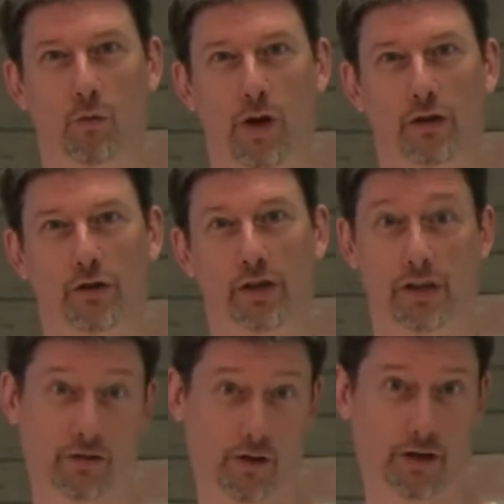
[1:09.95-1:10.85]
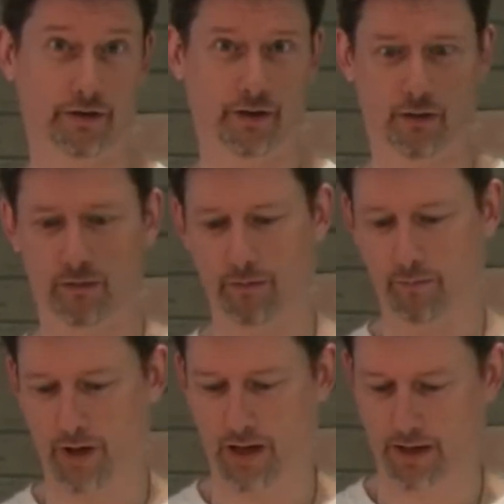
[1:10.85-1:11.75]
which is also
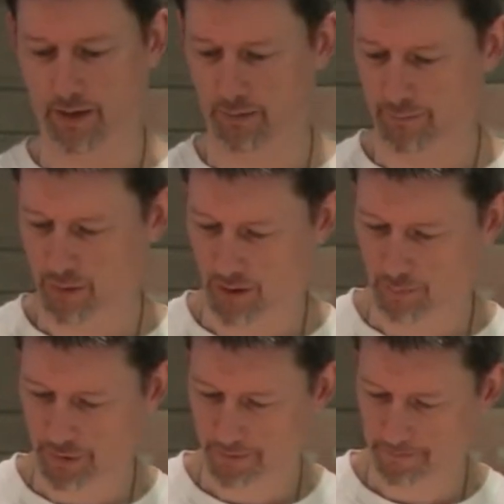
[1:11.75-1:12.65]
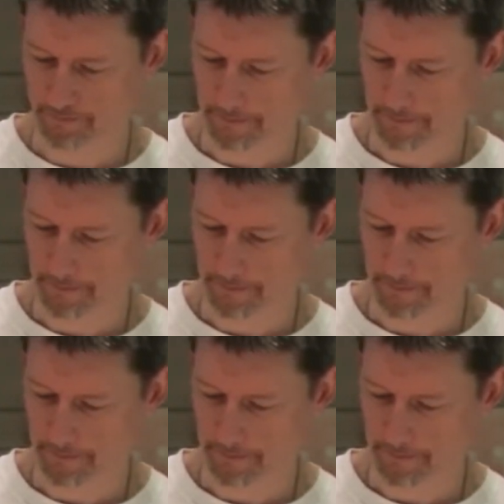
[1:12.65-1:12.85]
made out of copper.